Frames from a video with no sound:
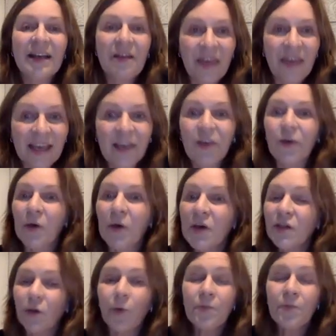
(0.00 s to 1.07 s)
thank you
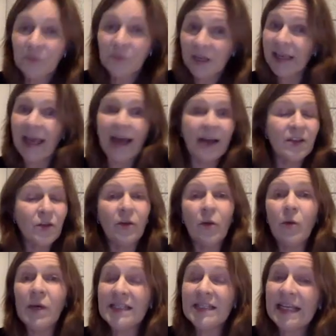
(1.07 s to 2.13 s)
so yeah so
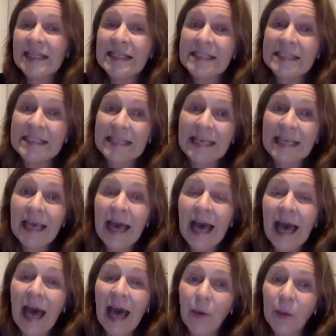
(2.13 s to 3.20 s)
you exactly see
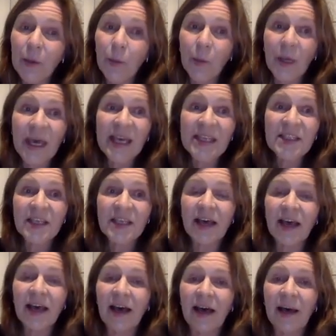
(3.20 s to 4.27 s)
how it works
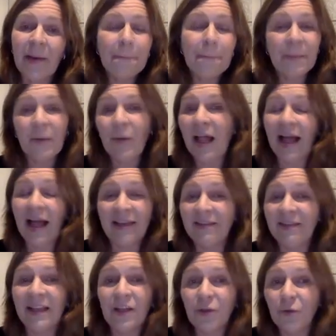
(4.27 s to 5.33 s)
uh, well i
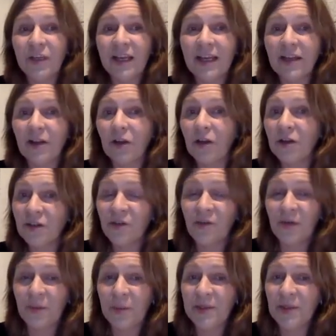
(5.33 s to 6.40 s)
think that you would get lots of
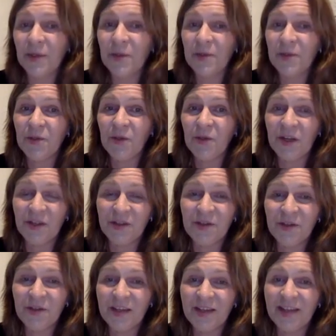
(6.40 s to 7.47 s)
fun with your students
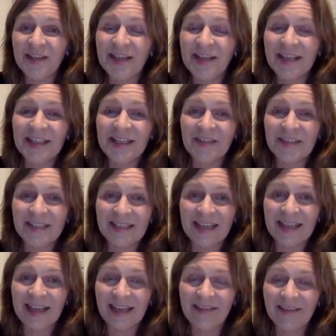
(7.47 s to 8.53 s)
using this
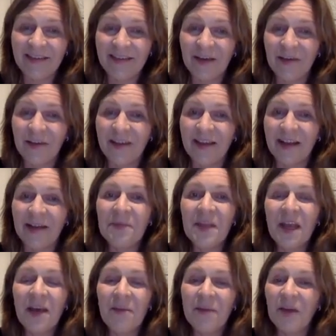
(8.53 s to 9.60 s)
activity every now and then
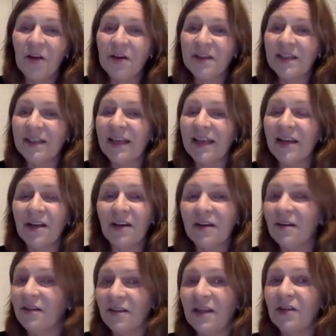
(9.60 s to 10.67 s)
because they are
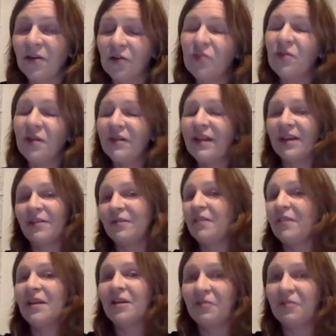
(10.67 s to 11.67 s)
they're usually like very